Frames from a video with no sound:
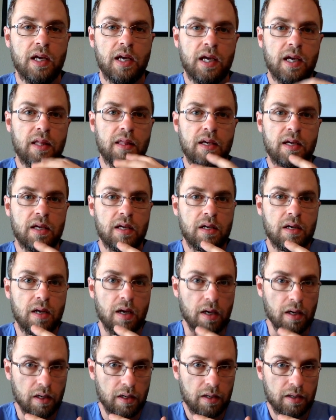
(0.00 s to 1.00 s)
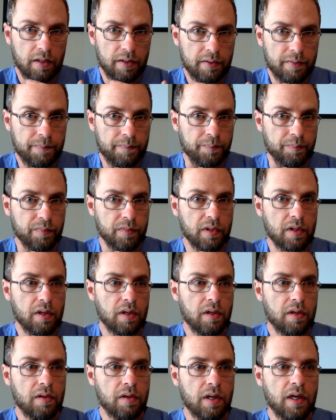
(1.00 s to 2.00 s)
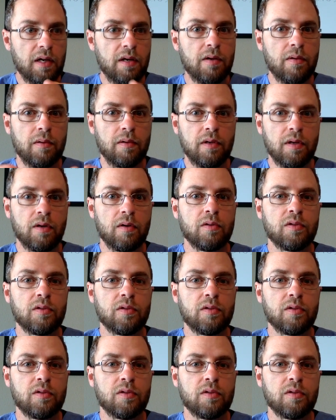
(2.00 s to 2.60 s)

And then, um, and you know,